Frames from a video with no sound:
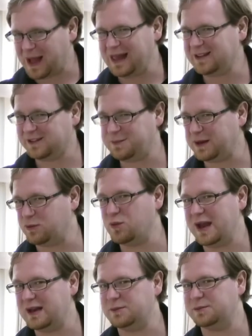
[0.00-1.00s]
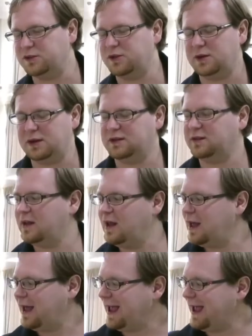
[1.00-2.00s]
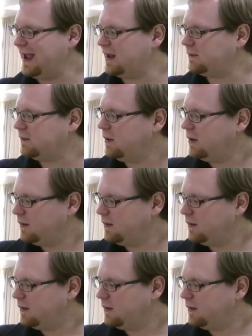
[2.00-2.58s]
I like to pick random students, and